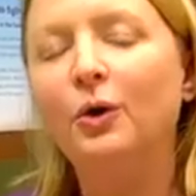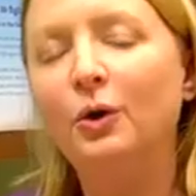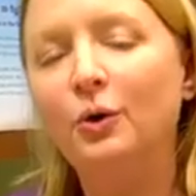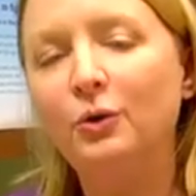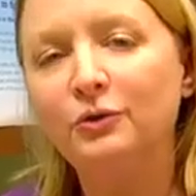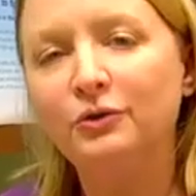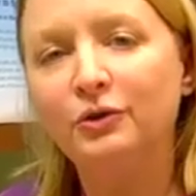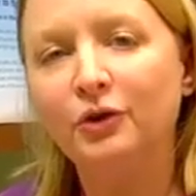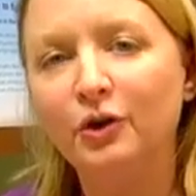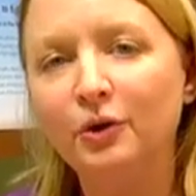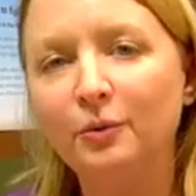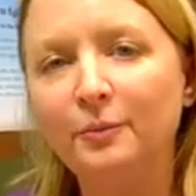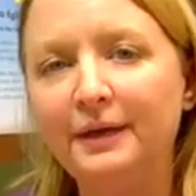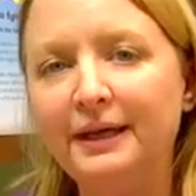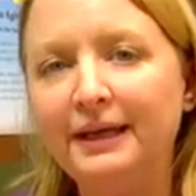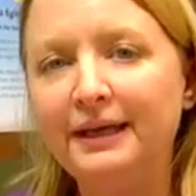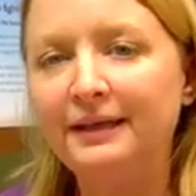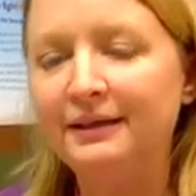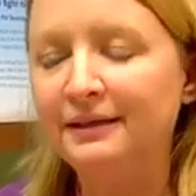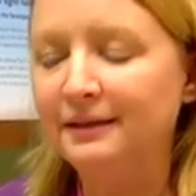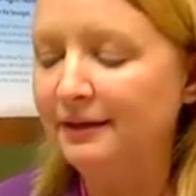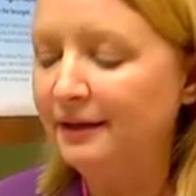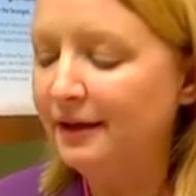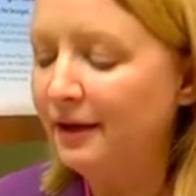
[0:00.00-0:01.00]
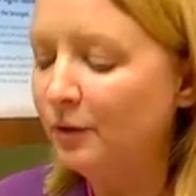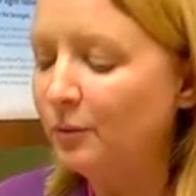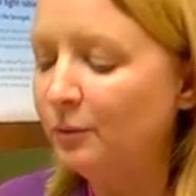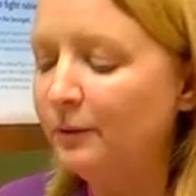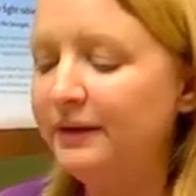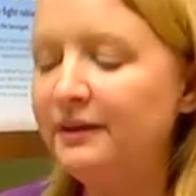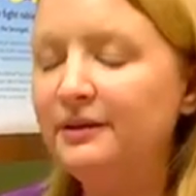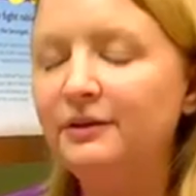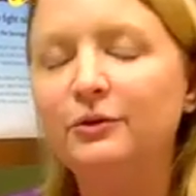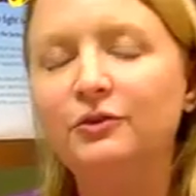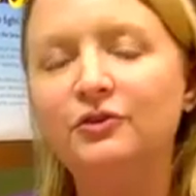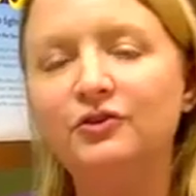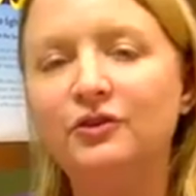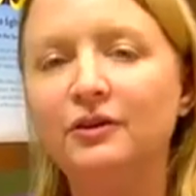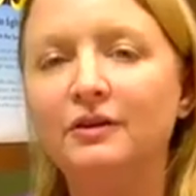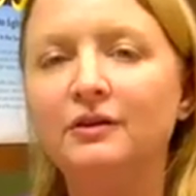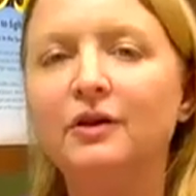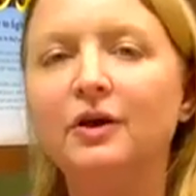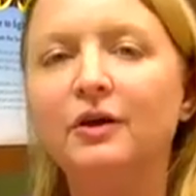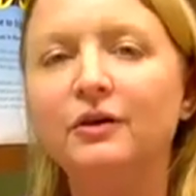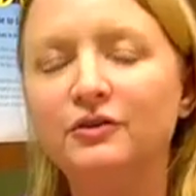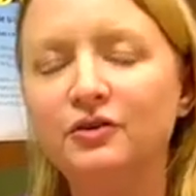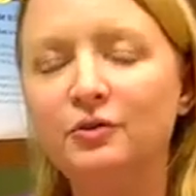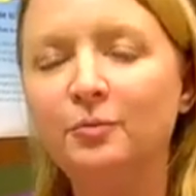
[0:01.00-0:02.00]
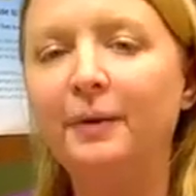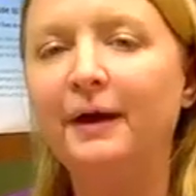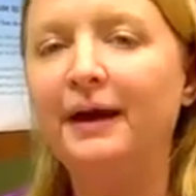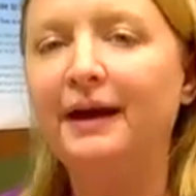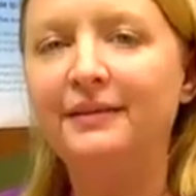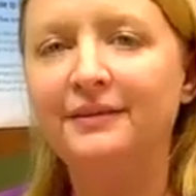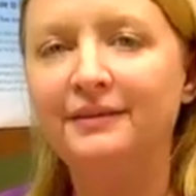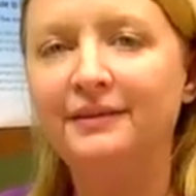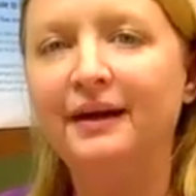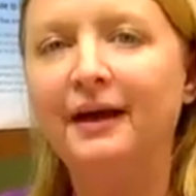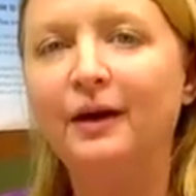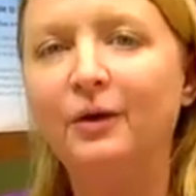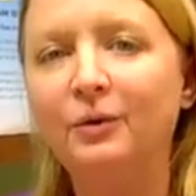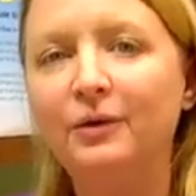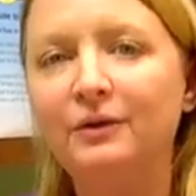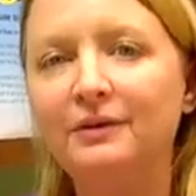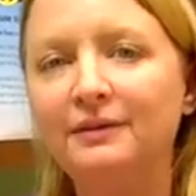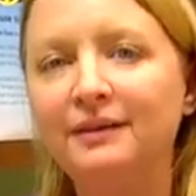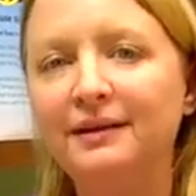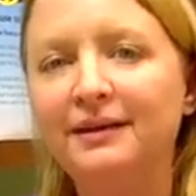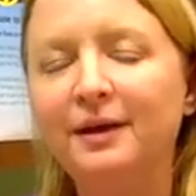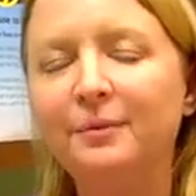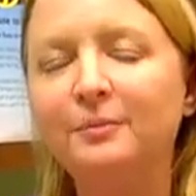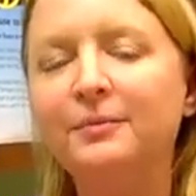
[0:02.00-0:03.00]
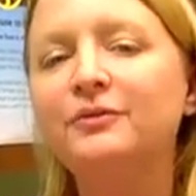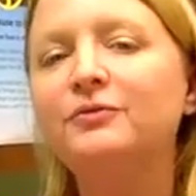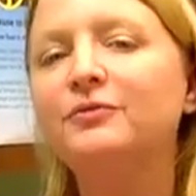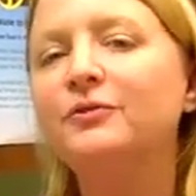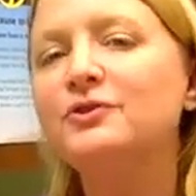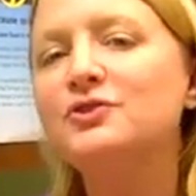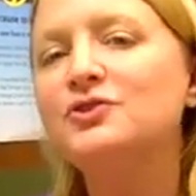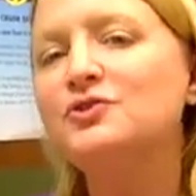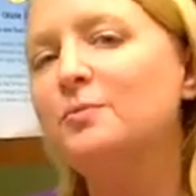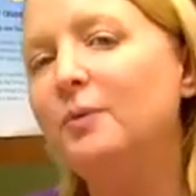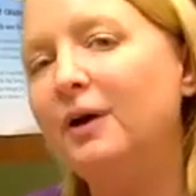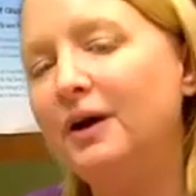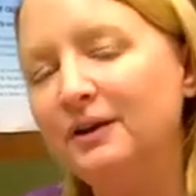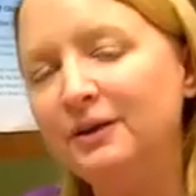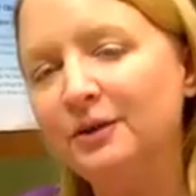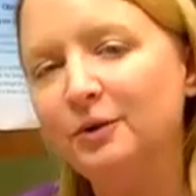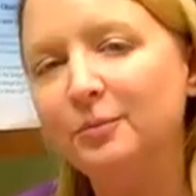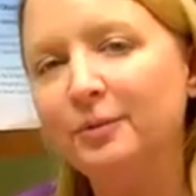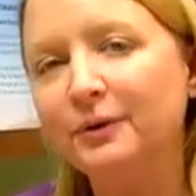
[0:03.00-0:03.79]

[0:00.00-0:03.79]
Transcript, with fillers: hold Hermie, we used a large bath towel, but for smaller